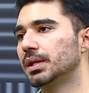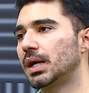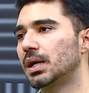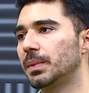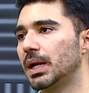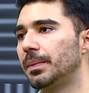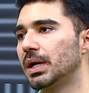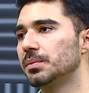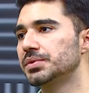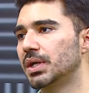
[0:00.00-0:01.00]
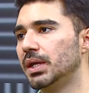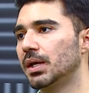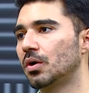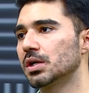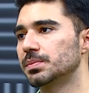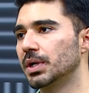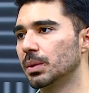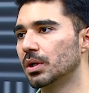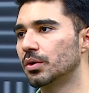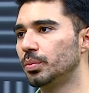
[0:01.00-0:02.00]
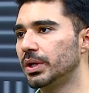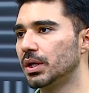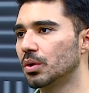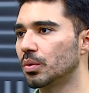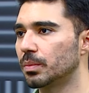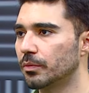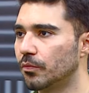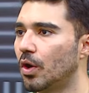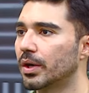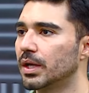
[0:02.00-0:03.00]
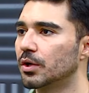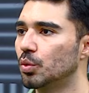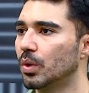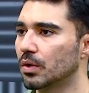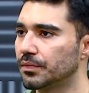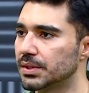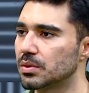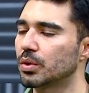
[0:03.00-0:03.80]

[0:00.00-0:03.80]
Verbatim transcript: that it becomes really inhospitable to be you know walking to one of these